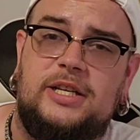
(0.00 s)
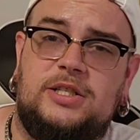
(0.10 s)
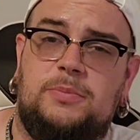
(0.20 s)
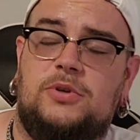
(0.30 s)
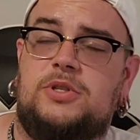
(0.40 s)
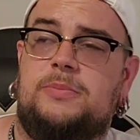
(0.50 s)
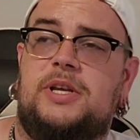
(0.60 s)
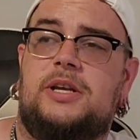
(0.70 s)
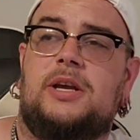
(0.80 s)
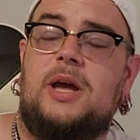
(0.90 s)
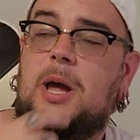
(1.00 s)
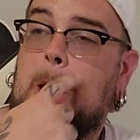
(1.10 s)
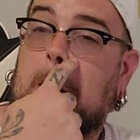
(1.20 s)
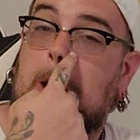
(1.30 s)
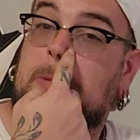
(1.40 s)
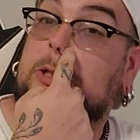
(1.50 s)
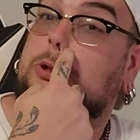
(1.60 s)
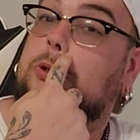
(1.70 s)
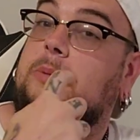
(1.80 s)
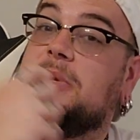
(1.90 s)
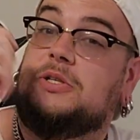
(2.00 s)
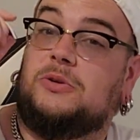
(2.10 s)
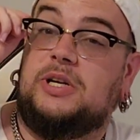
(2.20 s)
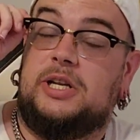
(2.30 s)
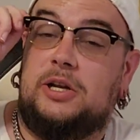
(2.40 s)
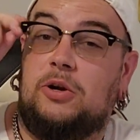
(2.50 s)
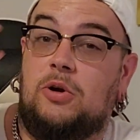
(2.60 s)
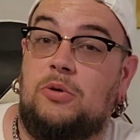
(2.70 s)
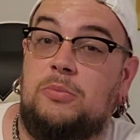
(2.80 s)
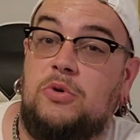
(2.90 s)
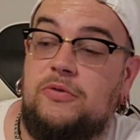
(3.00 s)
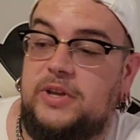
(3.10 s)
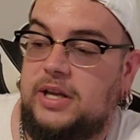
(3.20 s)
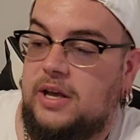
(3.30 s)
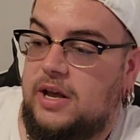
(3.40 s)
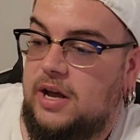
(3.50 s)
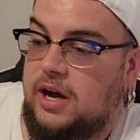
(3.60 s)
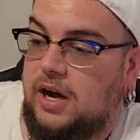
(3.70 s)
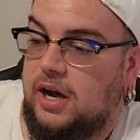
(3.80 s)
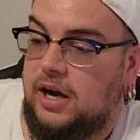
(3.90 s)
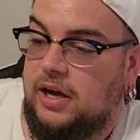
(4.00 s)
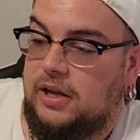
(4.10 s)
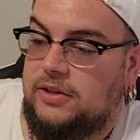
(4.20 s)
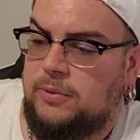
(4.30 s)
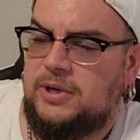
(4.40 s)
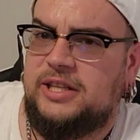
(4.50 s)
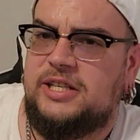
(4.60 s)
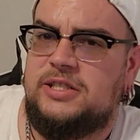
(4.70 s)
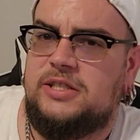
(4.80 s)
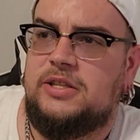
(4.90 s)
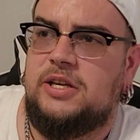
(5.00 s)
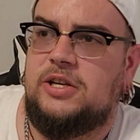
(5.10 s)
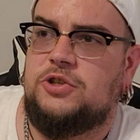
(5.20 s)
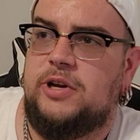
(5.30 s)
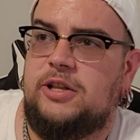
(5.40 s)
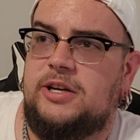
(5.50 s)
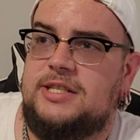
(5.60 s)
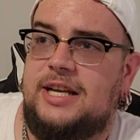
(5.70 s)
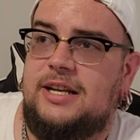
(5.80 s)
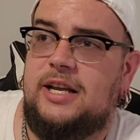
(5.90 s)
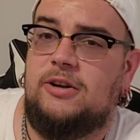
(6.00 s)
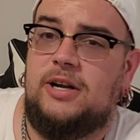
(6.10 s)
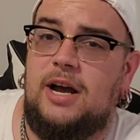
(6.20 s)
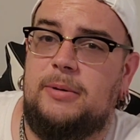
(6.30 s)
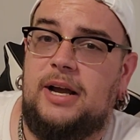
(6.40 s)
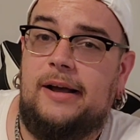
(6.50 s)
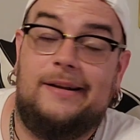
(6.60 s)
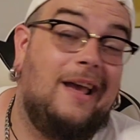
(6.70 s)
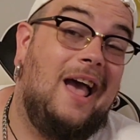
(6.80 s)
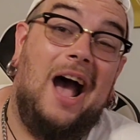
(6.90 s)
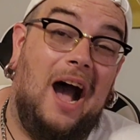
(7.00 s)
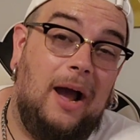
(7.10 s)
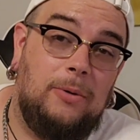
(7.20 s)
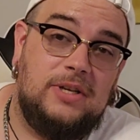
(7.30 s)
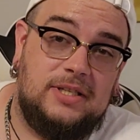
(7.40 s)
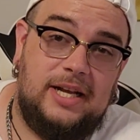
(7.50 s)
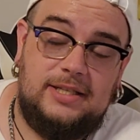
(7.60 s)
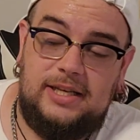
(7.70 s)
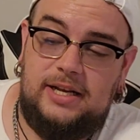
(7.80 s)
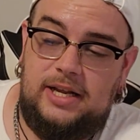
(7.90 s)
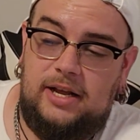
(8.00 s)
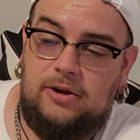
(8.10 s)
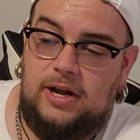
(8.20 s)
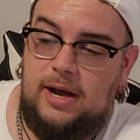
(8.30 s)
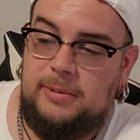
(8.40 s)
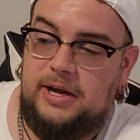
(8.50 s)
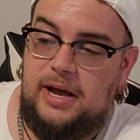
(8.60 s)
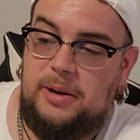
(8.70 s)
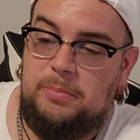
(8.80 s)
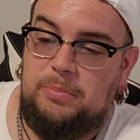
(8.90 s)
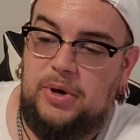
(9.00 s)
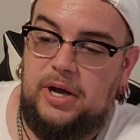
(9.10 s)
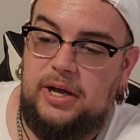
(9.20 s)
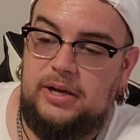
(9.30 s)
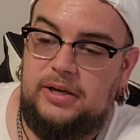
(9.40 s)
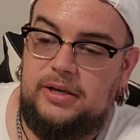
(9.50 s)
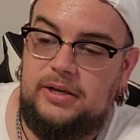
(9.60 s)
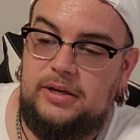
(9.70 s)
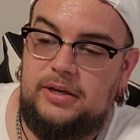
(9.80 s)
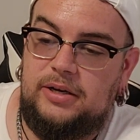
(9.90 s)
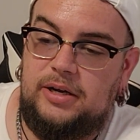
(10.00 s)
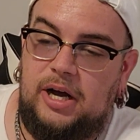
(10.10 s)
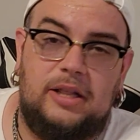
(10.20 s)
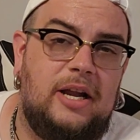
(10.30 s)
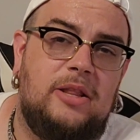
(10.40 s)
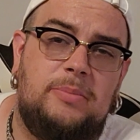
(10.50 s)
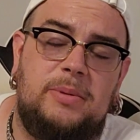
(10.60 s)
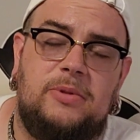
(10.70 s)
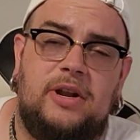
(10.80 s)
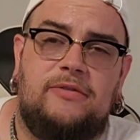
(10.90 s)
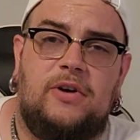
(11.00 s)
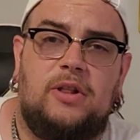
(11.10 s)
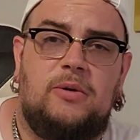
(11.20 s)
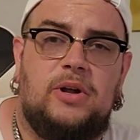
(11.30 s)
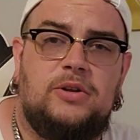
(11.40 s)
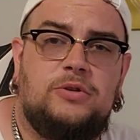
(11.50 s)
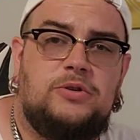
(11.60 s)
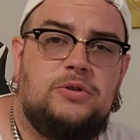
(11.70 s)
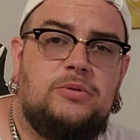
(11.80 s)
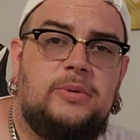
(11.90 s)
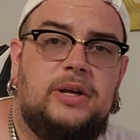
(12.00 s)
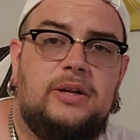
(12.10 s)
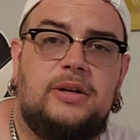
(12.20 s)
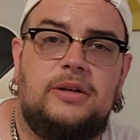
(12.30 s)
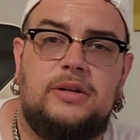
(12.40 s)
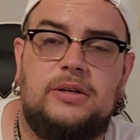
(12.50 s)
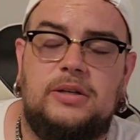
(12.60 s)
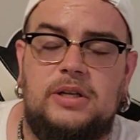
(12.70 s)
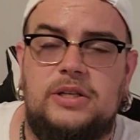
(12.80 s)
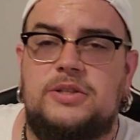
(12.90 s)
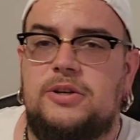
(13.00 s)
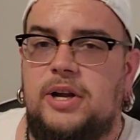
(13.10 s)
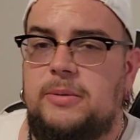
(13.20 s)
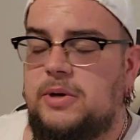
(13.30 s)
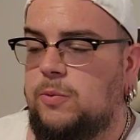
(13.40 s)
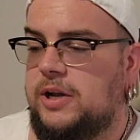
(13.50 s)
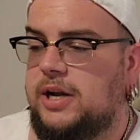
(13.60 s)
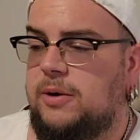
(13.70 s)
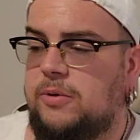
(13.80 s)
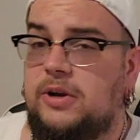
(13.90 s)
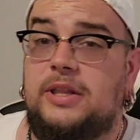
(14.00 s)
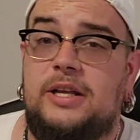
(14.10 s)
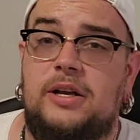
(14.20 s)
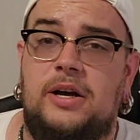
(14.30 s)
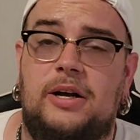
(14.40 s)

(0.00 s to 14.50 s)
is supposed to be coming to the big screen, getting her own movie. They released the trailer at San Diego Comic-Con. I wasn't at San Diego Comic-Con, but a lot of the people that I follow on YouTube and Instagram and whatnot were in the...